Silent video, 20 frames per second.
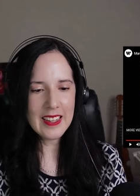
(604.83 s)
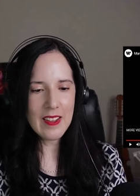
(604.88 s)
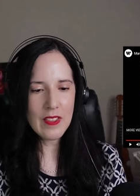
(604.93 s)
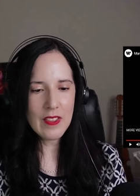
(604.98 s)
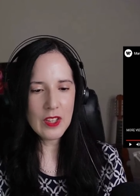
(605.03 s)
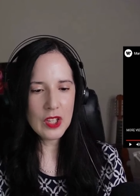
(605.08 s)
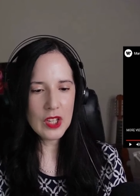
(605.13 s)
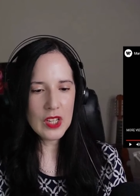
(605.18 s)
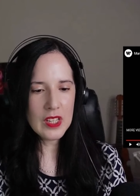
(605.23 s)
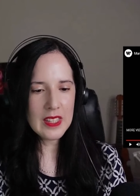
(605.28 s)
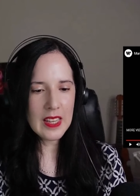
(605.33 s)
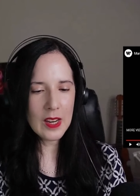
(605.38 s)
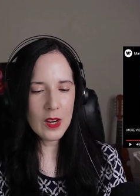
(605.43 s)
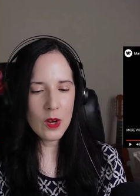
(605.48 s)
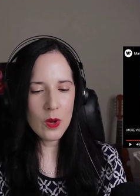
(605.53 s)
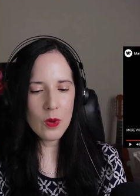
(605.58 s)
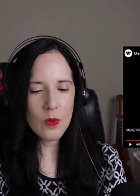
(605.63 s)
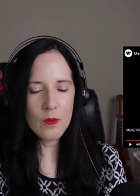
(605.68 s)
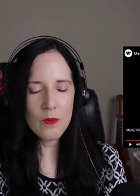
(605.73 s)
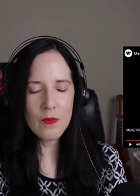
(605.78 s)
she's a
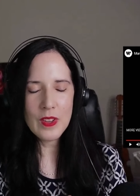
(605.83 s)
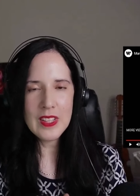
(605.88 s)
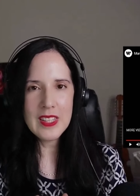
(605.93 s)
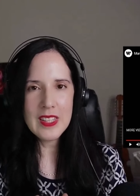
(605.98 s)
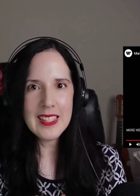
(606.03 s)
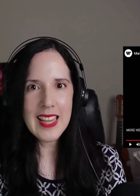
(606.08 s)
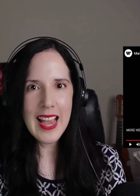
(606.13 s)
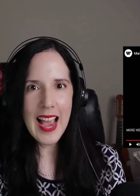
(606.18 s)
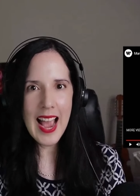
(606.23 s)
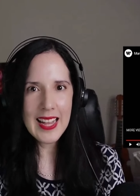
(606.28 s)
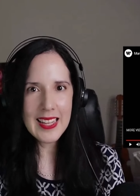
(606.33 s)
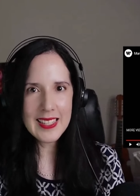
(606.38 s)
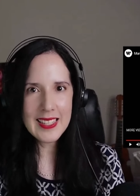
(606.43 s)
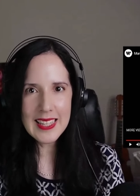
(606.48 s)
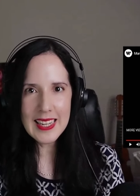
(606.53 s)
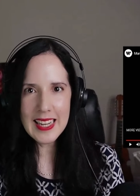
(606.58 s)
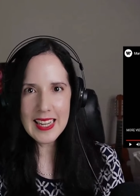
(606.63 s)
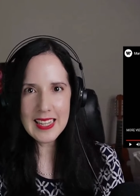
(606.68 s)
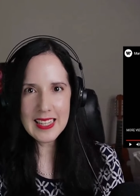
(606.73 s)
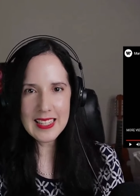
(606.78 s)

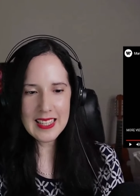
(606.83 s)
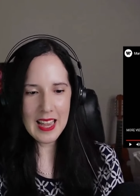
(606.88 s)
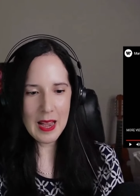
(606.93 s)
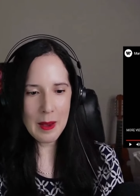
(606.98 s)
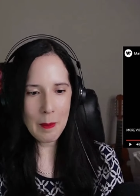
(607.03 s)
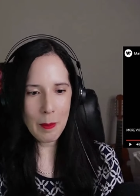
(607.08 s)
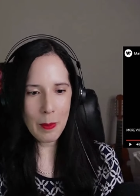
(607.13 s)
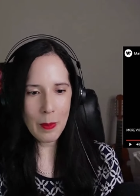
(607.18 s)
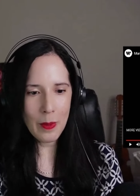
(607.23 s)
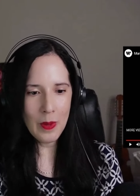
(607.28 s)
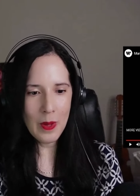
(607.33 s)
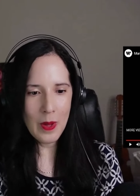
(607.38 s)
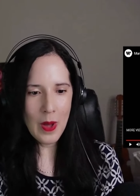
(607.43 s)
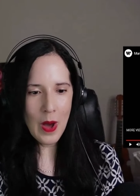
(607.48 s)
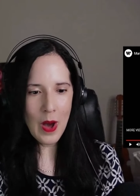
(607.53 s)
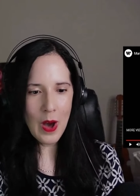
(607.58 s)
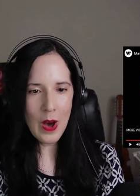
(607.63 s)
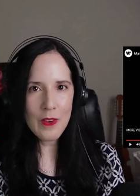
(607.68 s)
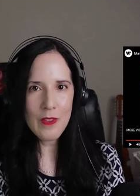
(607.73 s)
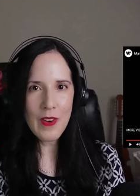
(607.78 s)
fantastic example
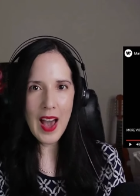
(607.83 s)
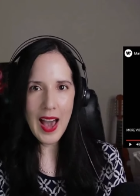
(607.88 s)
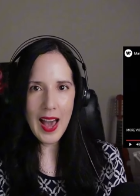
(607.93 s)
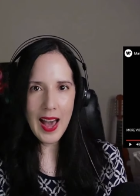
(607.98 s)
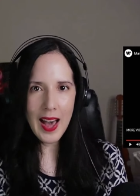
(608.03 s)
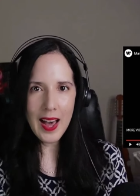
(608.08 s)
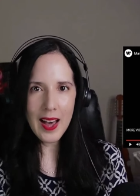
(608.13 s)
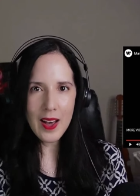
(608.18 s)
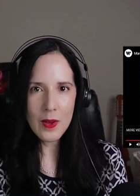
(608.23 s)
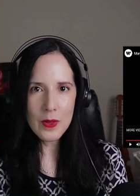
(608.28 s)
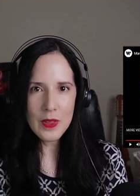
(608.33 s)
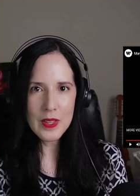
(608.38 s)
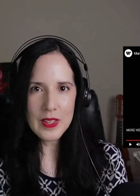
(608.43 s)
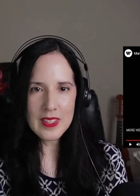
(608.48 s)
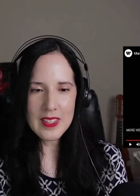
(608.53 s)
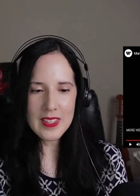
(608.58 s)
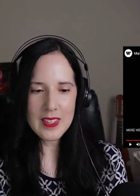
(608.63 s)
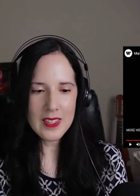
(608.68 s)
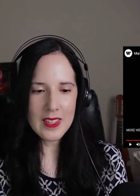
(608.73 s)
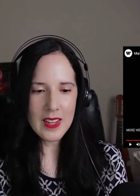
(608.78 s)
of how this
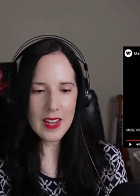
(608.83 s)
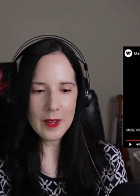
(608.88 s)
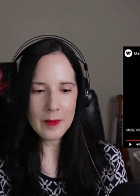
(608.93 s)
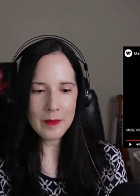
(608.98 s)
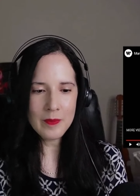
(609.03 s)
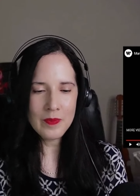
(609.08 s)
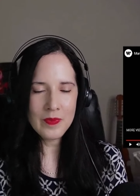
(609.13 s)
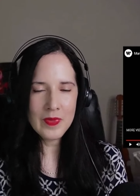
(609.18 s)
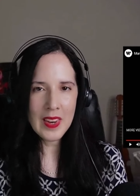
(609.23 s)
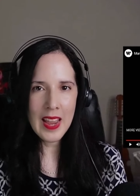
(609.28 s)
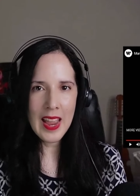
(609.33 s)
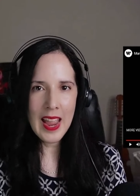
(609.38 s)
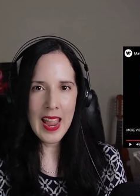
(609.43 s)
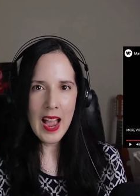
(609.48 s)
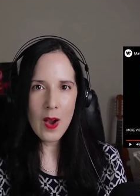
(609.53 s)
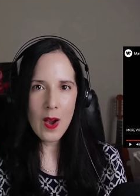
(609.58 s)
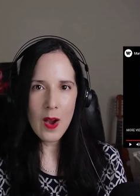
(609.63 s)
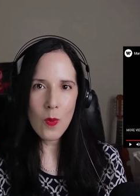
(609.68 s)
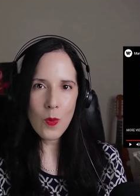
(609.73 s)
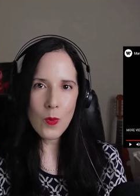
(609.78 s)
is done.
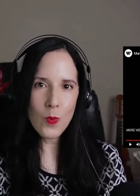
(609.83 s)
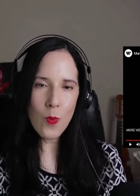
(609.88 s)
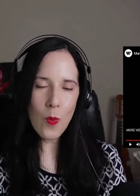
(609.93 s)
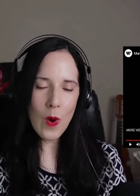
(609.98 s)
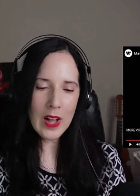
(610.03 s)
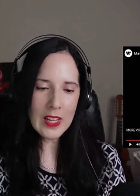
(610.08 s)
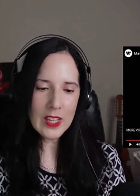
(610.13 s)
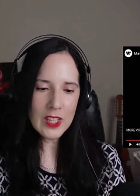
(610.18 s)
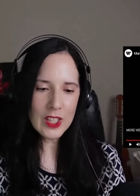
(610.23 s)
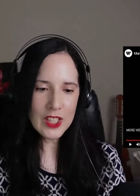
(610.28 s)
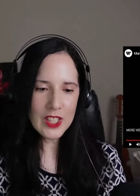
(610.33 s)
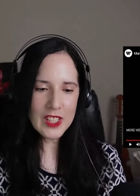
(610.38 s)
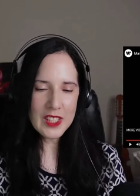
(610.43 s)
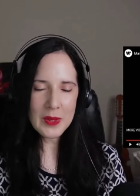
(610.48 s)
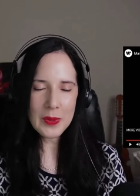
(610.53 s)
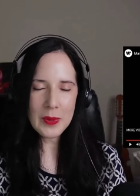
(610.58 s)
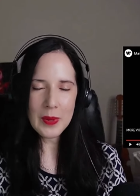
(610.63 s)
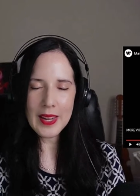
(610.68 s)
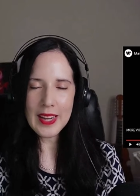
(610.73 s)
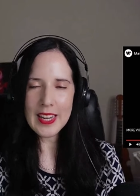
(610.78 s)
And while she's
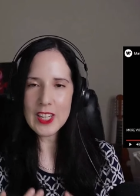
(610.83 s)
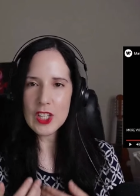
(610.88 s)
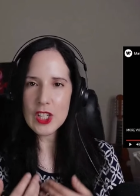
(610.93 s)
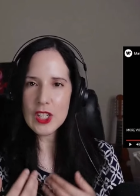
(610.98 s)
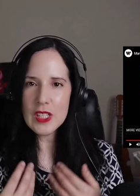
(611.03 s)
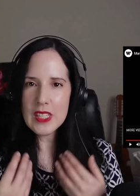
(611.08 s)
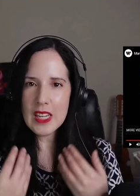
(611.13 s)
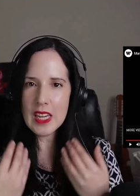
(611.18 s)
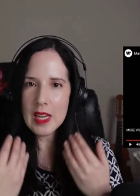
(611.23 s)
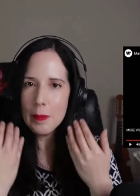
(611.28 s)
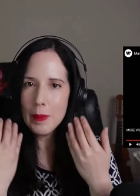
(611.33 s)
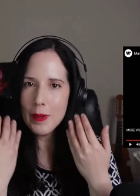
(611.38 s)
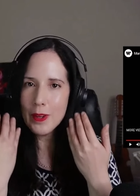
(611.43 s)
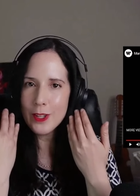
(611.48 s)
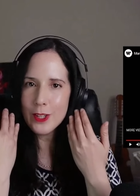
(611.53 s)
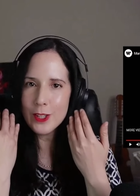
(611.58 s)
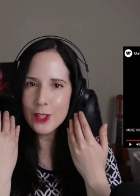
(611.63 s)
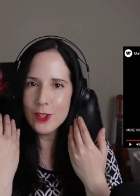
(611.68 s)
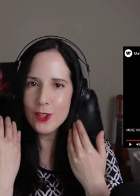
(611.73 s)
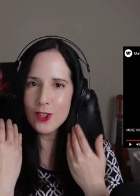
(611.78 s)
doing it, she's keeping
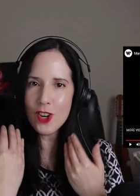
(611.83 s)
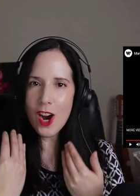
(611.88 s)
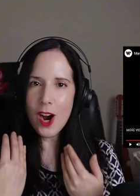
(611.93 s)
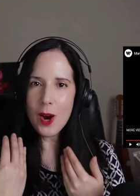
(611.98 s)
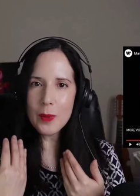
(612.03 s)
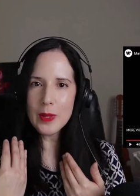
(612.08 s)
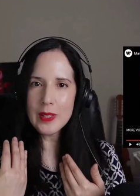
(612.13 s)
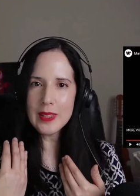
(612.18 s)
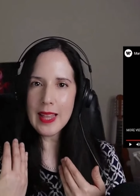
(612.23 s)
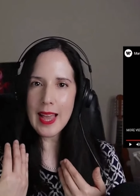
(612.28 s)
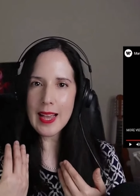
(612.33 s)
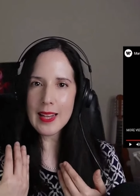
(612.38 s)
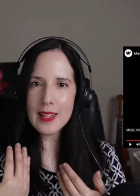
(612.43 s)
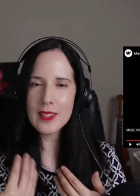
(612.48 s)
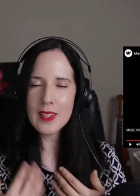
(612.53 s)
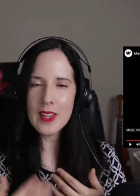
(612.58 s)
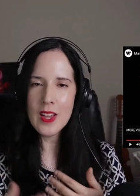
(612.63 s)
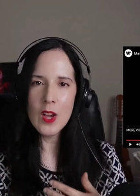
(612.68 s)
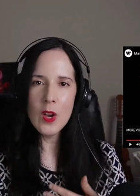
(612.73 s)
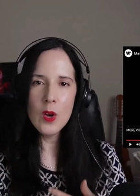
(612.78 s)
her jaw relaxed,
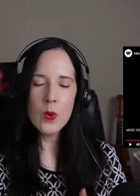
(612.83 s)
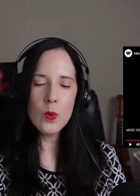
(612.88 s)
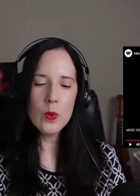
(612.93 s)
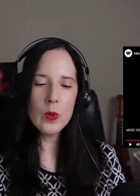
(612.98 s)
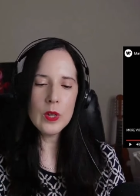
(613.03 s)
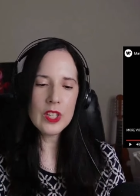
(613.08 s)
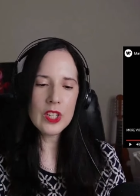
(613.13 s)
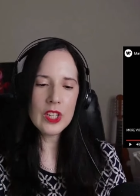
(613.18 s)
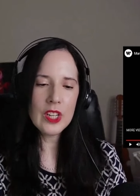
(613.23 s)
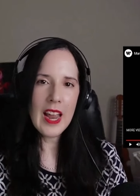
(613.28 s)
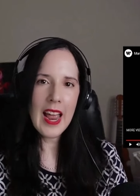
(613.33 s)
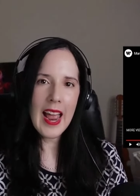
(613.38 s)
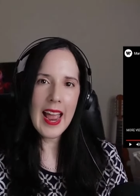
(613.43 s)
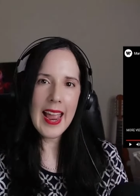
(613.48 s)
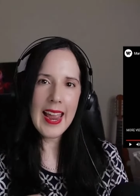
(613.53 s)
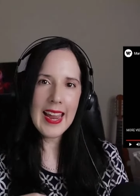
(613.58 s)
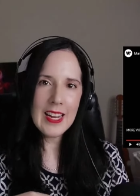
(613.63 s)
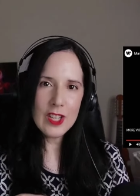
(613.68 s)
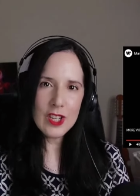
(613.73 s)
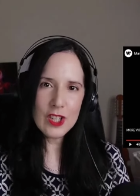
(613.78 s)
which
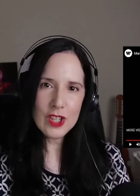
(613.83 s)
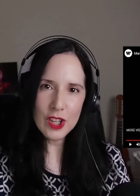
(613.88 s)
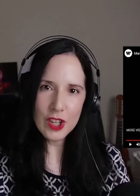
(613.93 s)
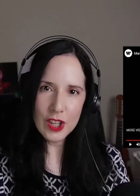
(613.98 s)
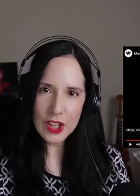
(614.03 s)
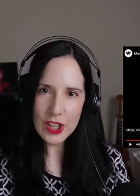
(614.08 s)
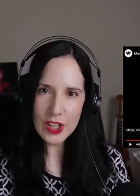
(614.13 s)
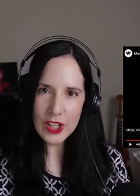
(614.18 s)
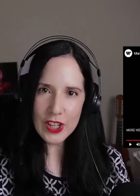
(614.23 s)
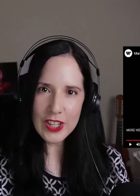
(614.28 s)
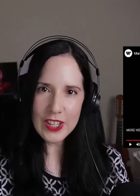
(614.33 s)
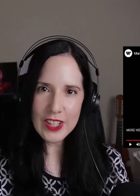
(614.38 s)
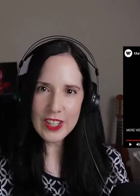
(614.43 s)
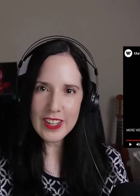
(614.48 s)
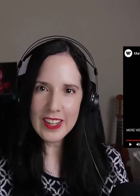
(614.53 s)
in turn